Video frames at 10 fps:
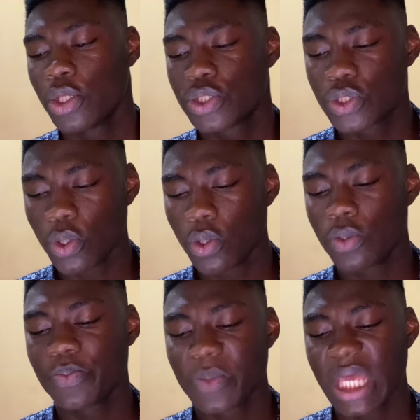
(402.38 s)

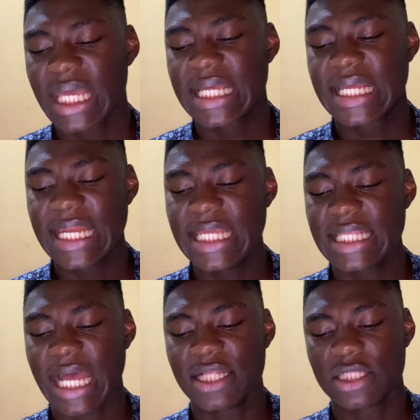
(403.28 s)
So
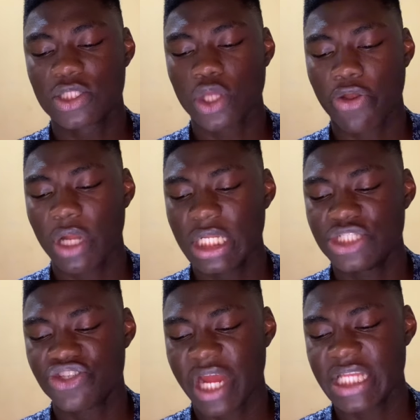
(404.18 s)
clean and thoroughly
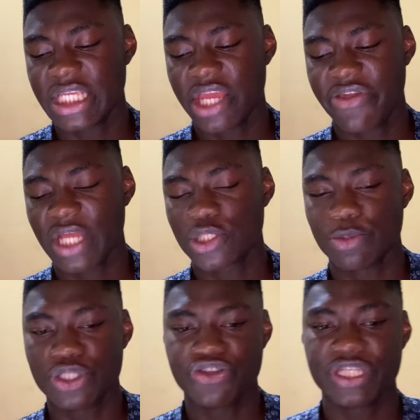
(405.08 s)
dry the area to
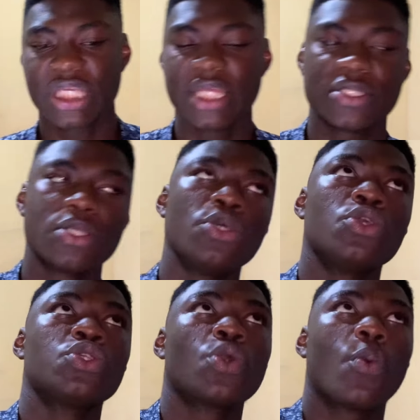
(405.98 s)
be treated.
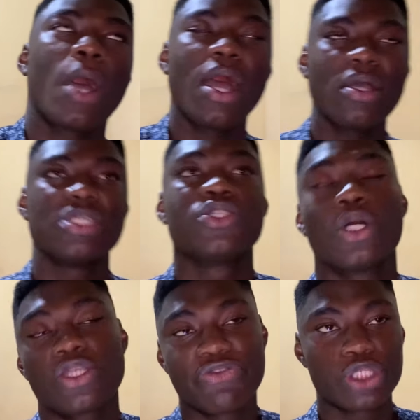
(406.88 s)
So while in the
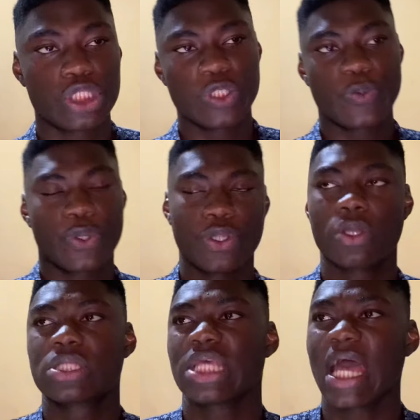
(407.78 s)
course of using this
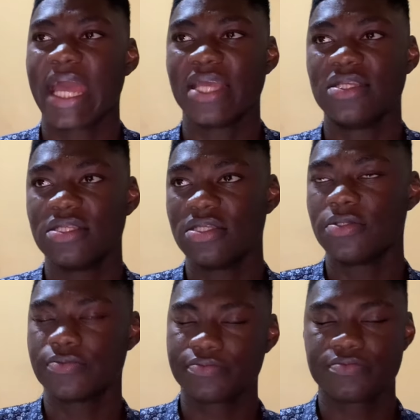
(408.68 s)
product,
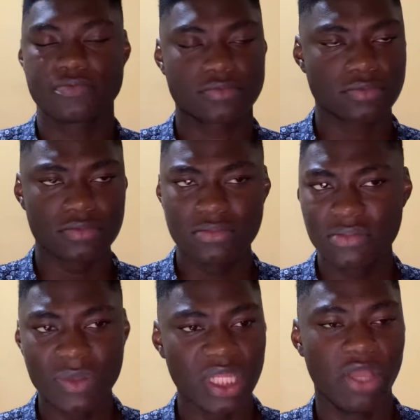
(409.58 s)
I
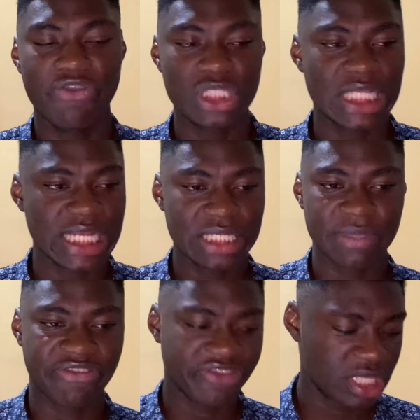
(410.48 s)
obviously
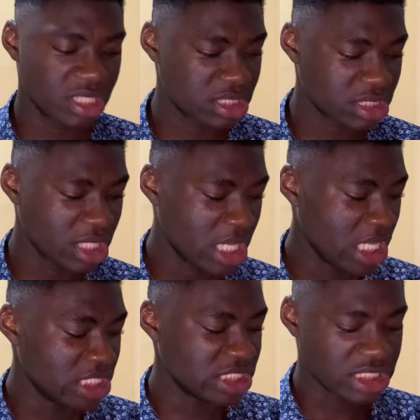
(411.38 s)
clean my face.
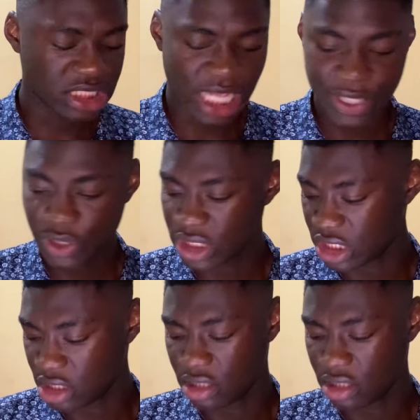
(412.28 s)
I use